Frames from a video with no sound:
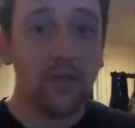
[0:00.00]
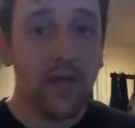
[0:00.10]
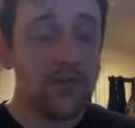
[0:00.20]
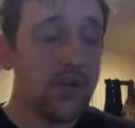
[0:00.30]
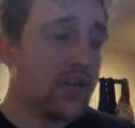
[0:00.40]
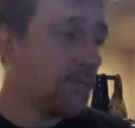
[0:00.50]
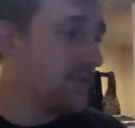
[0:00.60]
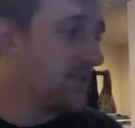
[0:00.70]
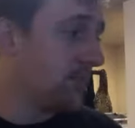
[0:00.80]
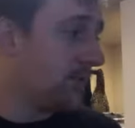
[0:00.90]
I try to keep it
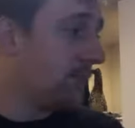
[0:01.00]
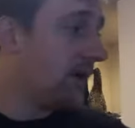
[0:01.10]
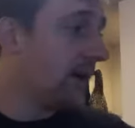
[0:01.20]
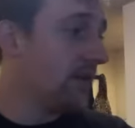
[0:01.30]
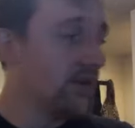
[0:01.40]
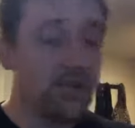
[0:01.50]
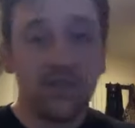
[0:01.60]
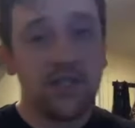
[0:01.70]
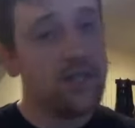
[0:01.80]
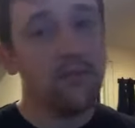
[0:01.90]
simple, but you'll you'll
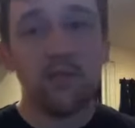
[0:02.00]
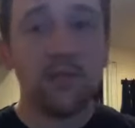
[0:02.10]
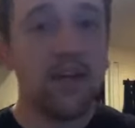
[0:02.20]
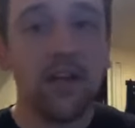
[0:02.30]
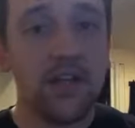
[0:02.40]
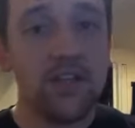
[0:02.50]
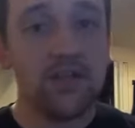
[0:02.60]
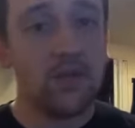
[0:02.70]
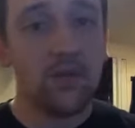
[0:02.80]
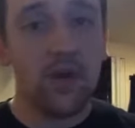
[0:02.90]
see
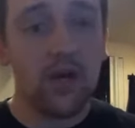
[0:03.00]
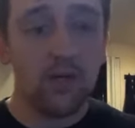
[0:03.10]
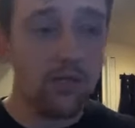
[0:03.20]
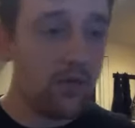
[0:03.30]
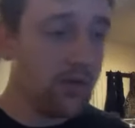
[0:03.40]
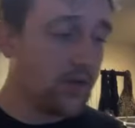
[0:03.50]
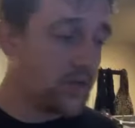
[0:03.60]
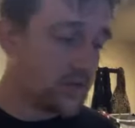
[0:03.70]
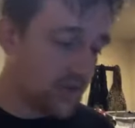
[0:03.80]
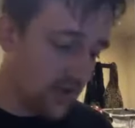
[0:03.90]
speculations run wild with Molinus.